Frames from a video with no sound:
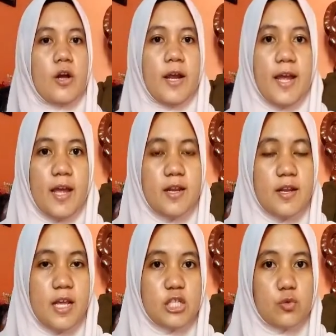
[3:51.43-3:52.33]
Okay, the
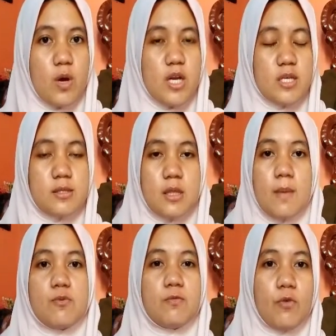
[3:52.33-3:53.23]
next one is
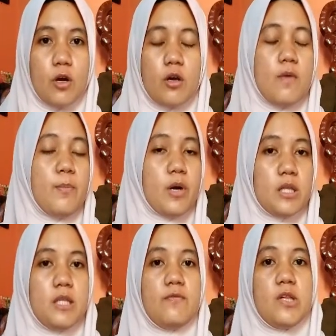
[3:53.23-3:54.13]
tips for
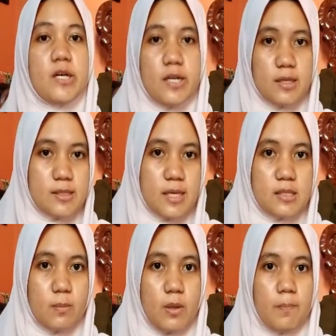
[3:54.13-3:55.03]
cooperative learning
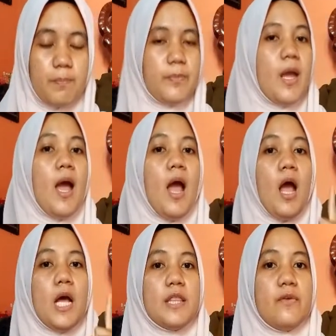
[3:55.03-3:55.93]
assessment.
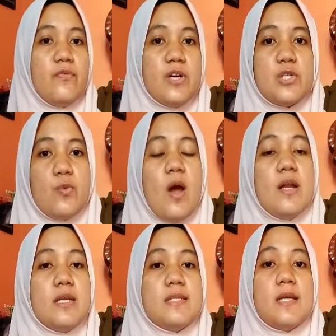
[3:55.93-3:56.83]
The first
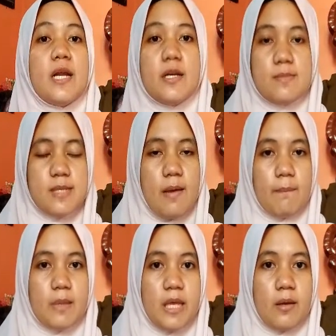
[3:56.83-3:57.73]
one is random
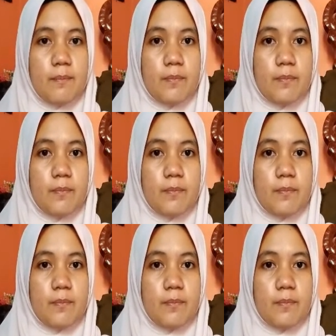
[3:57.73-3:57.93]
sampling.